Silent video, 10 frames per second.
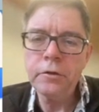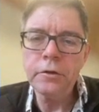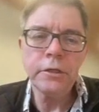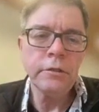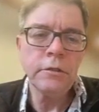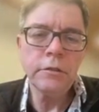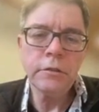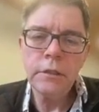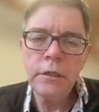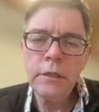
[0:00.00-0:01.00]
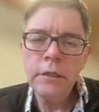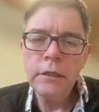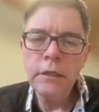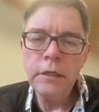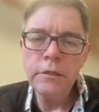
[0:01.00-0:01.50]
your audience.
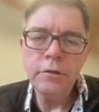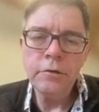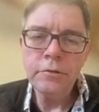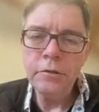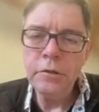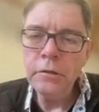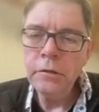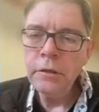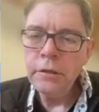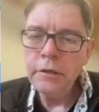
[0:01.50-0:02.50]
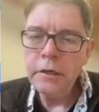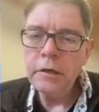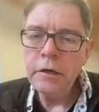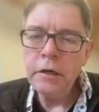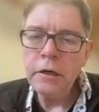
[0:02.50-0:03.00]
In total,
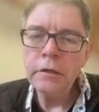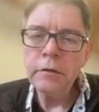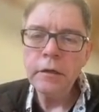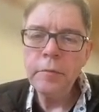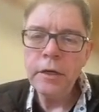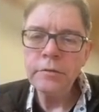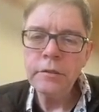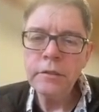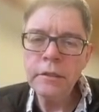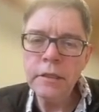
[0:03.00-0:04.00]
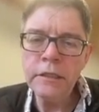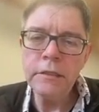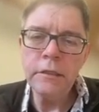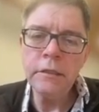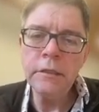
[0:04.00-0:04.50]
there are about
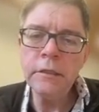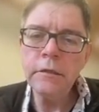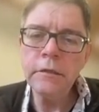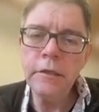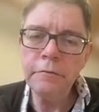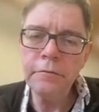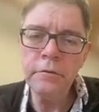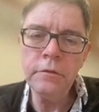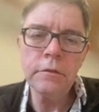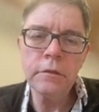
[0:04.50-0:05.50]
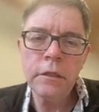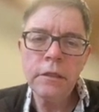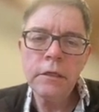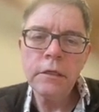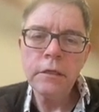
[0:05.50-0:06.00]
19 different
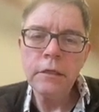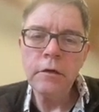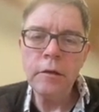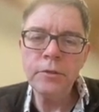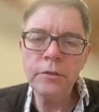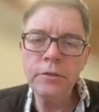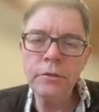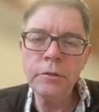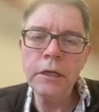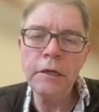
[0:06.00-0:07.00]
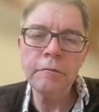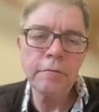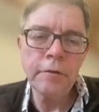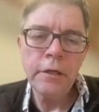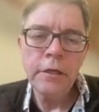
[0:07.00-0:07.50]
options you have
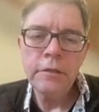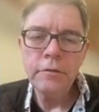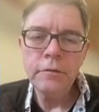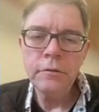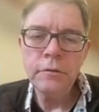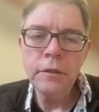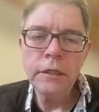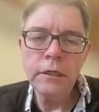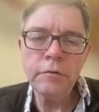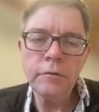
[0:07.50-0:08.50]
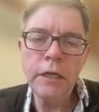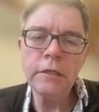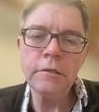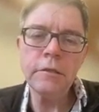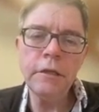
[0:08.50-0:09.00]
to
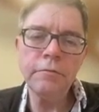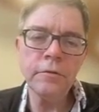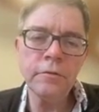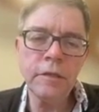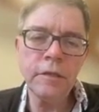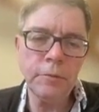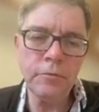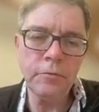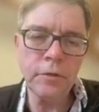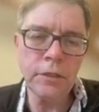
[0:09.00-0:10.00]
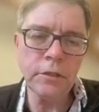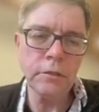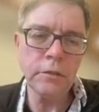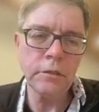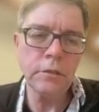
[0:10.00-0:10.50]
create different types of
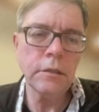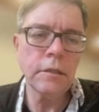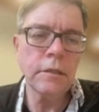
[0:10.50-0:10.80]
questions.